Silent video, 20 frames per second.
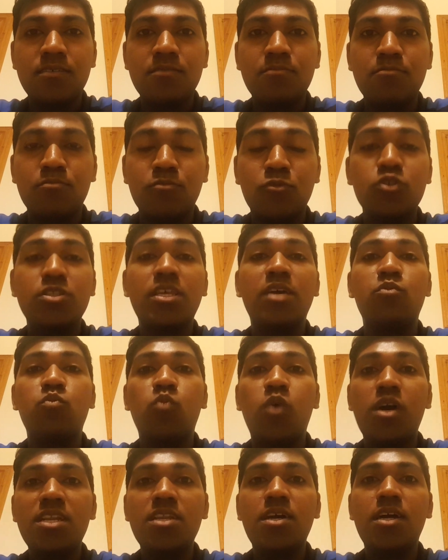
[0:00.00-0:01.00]
more than
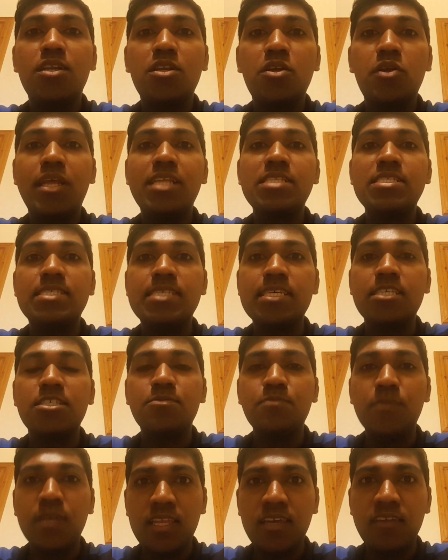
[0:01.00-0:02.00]
106
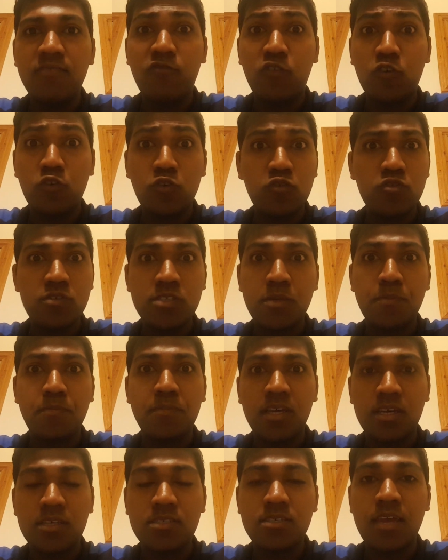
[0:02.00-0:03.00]
million
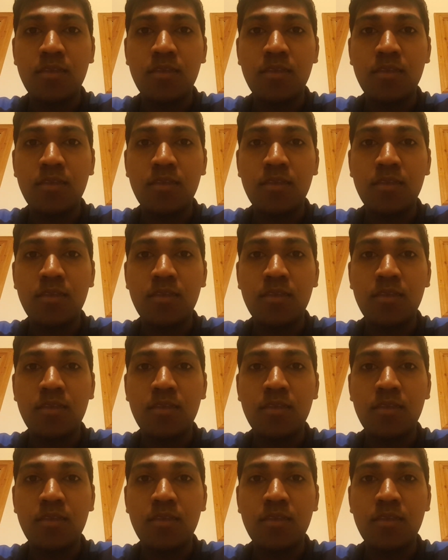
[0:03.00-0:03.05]
photoreceptors